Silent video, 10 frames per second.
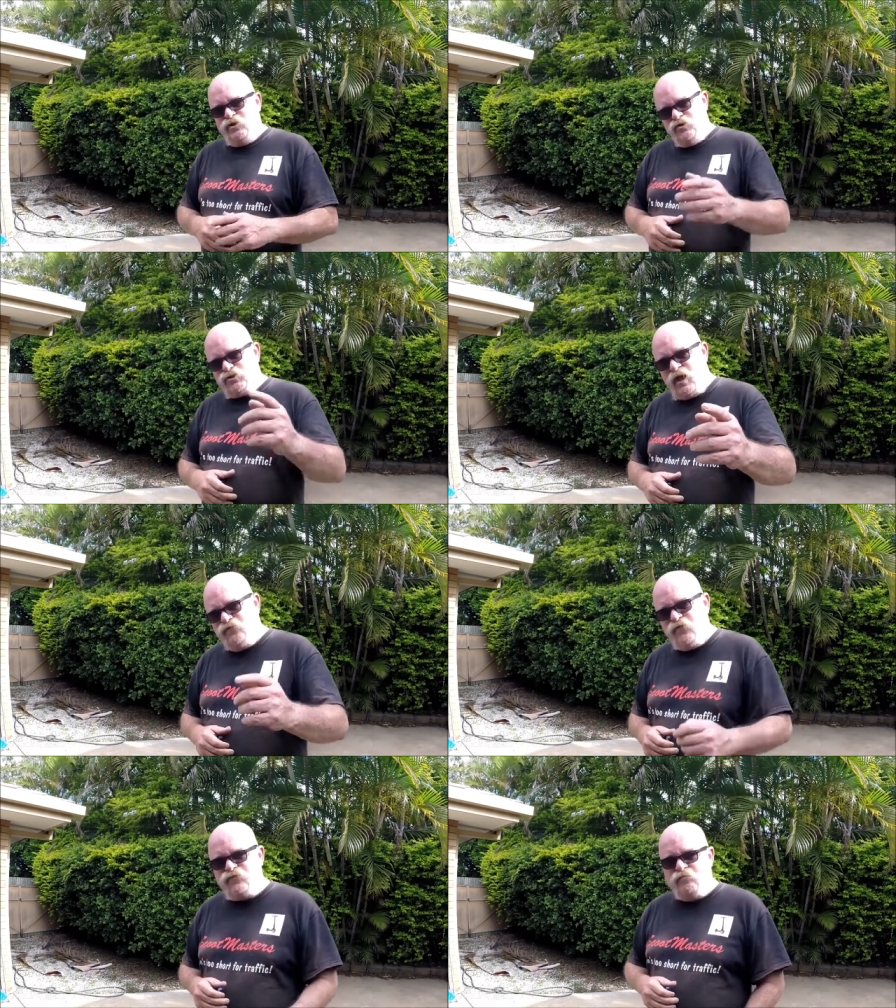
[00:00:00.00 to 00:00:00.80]
you'll save
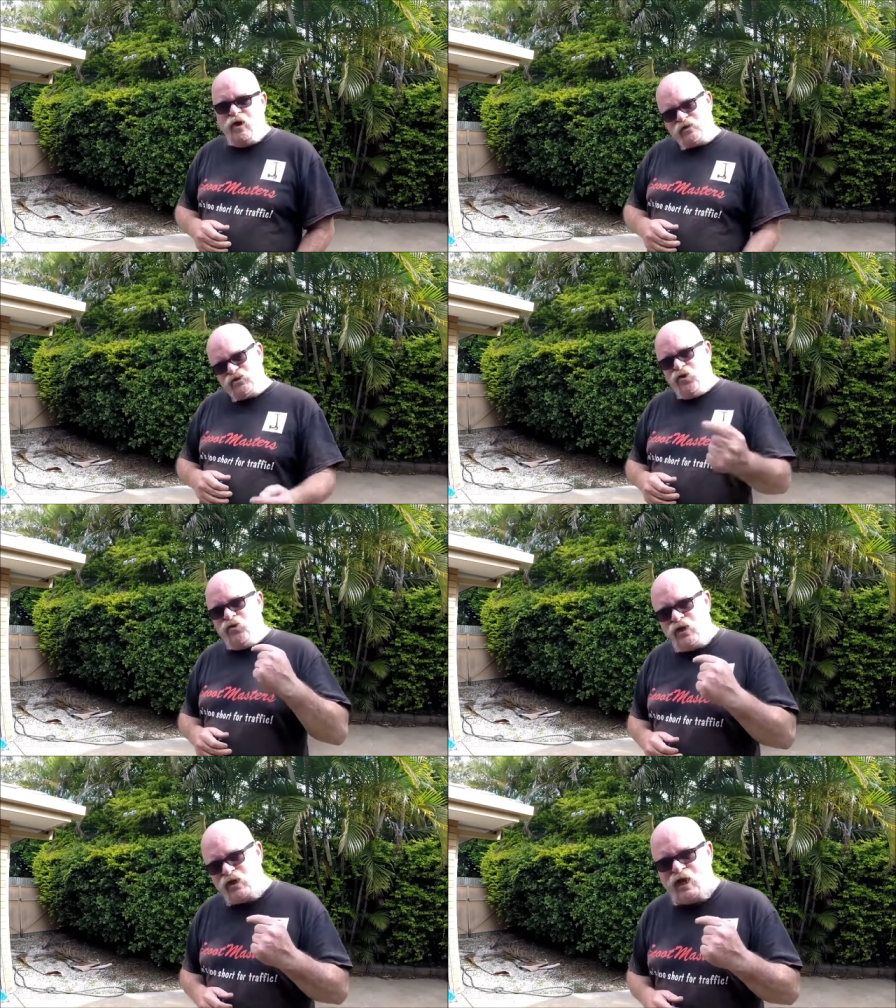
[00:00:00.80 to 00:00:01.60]
50 bucks and I'll
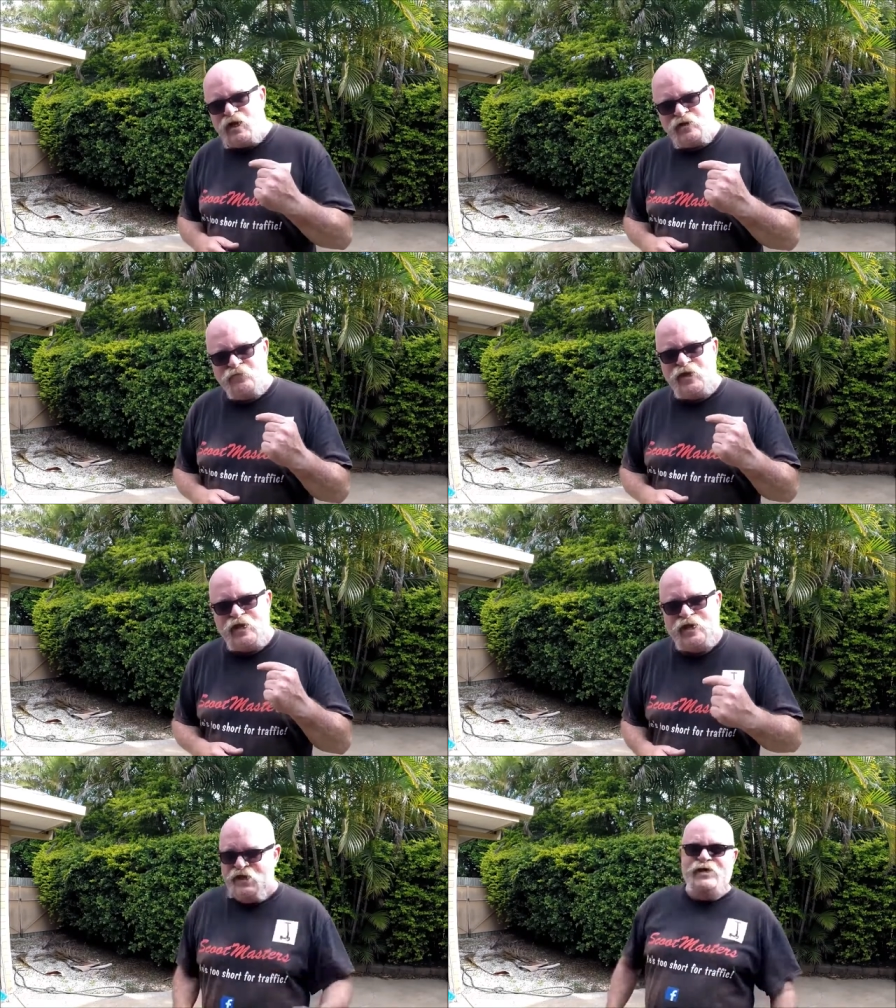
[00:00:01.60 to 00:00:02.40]
get a carton of
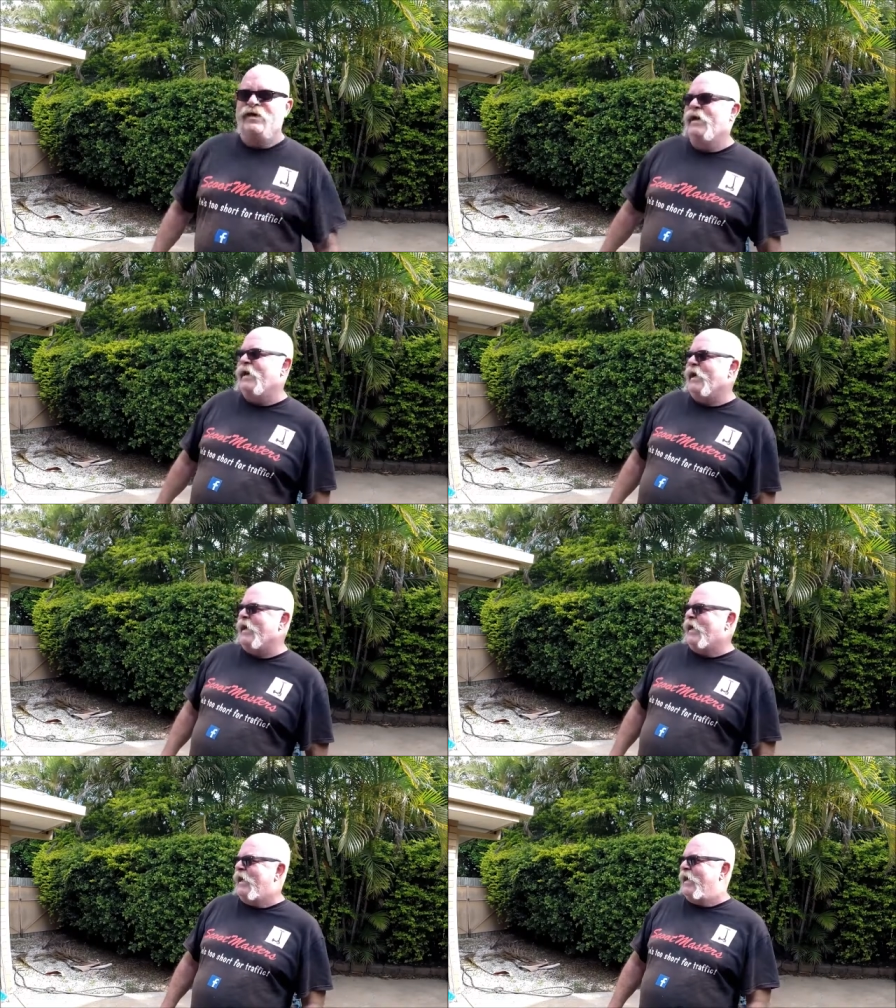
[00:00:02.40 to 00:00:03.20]
beer.
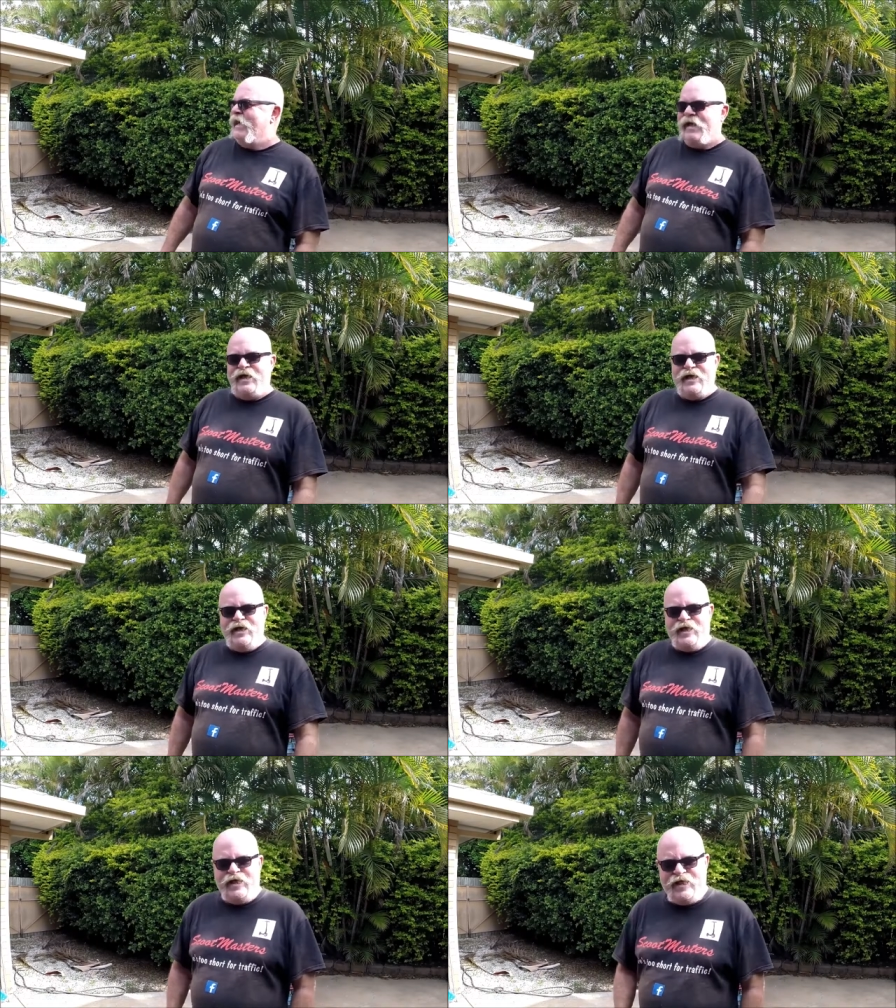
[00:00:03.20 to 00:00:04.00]

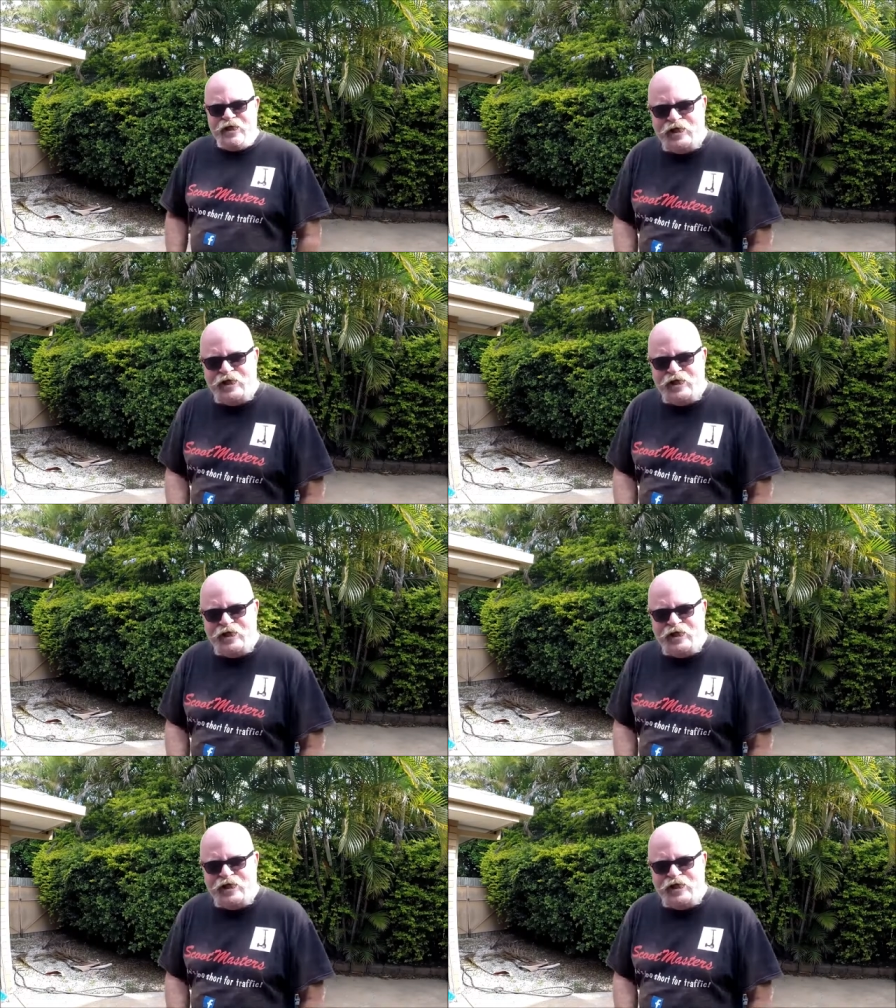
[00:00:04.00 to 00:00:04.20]
How